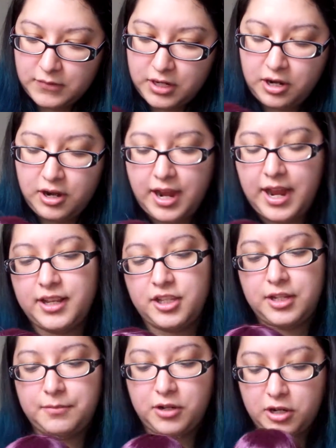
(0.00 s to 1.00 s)
her eye
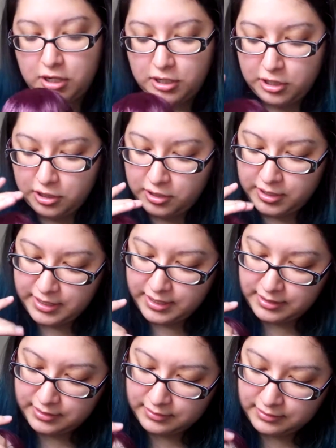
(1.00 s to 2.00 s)
chip color
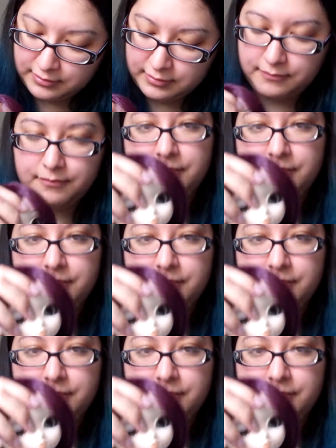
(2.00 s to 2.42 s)
is